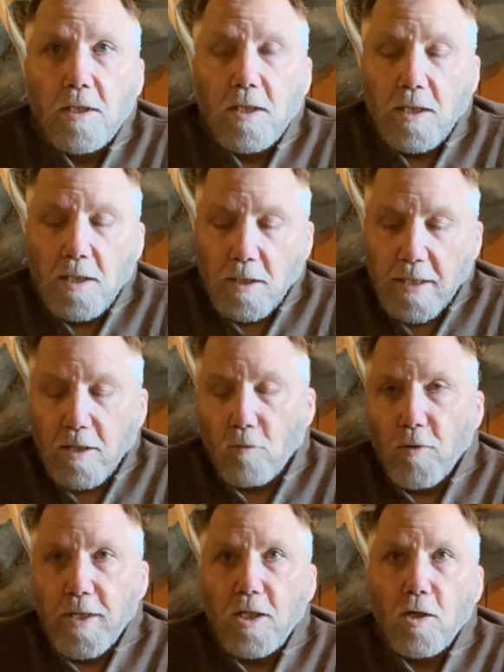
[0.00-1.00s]
like a
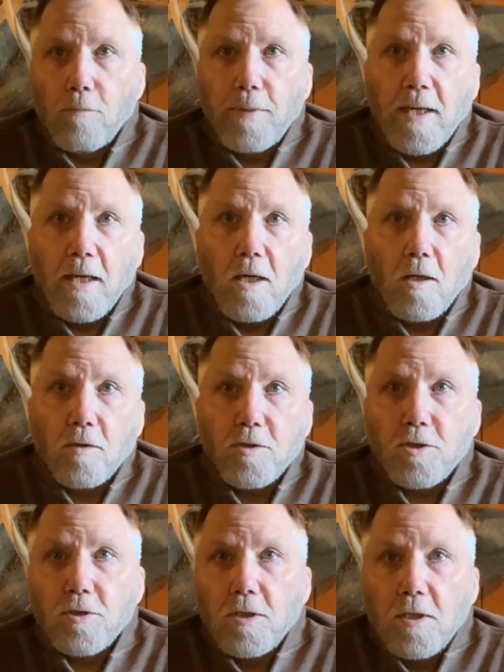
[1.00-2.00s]
radio
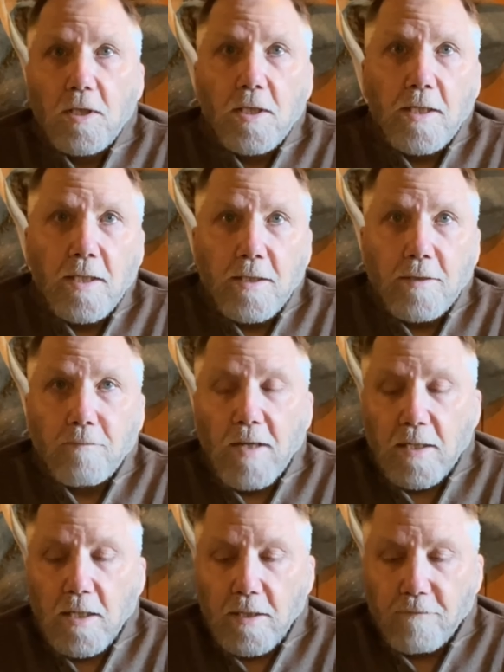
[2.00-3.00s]
pouch and that
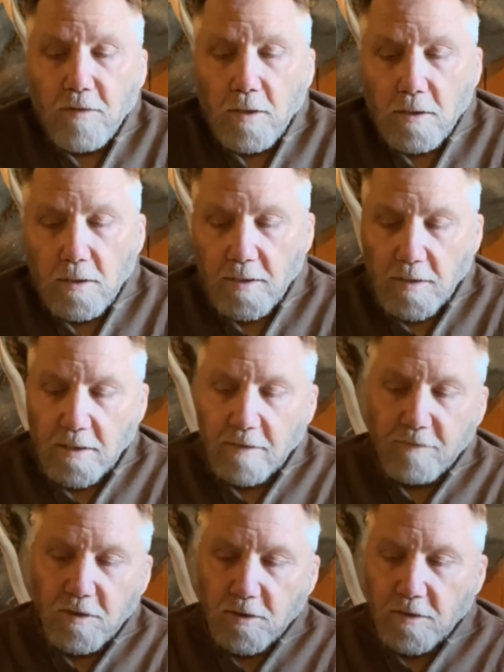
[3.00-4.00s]
kind of thing. And they have
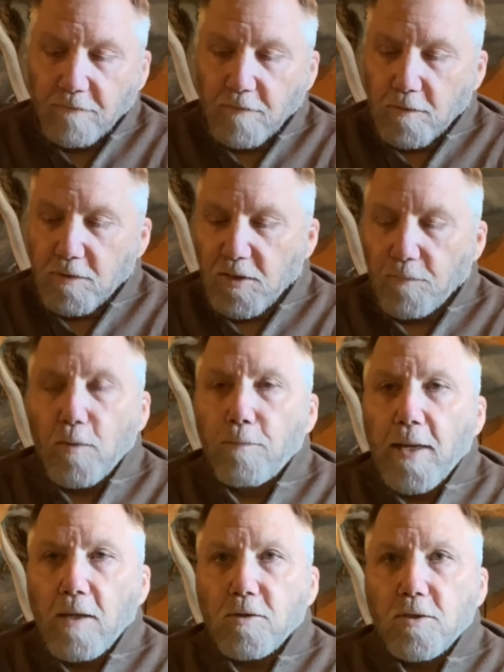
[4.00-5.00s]
just different zippered
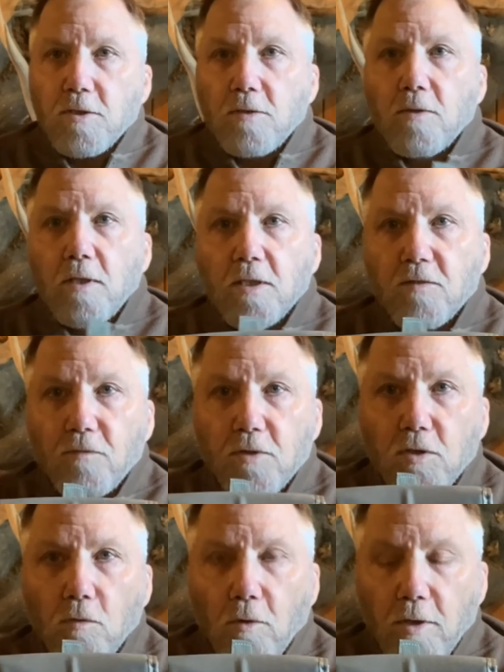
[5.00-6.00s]
pouches and things for
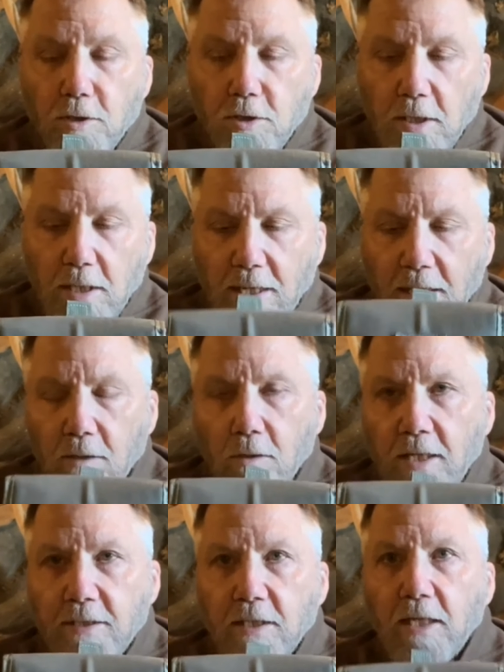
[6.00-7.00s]
storage. I don't
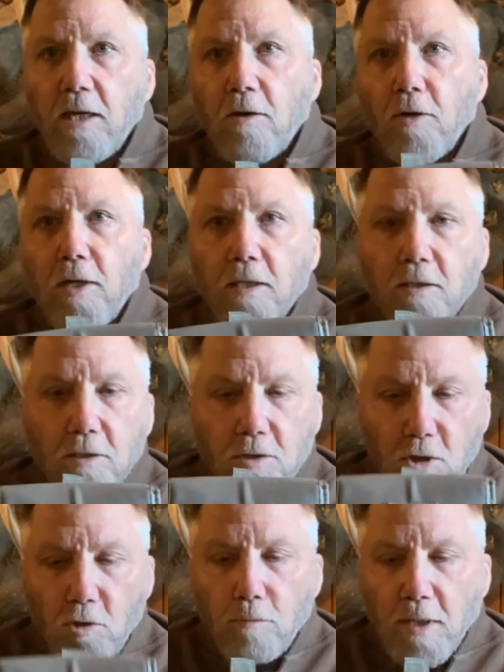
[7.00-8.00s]
like to carry
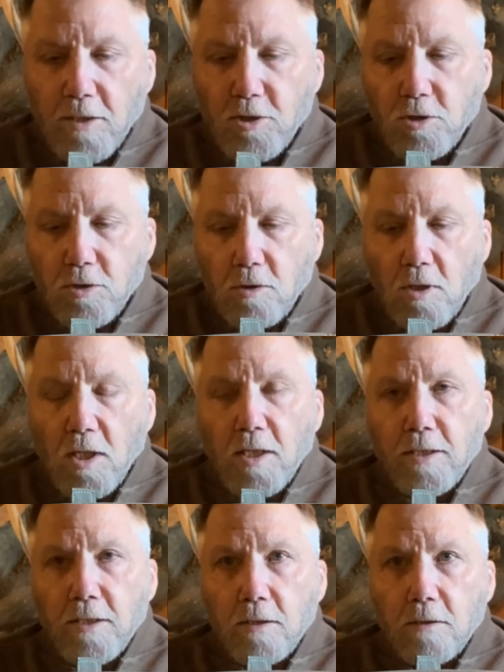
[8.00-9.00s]
too much on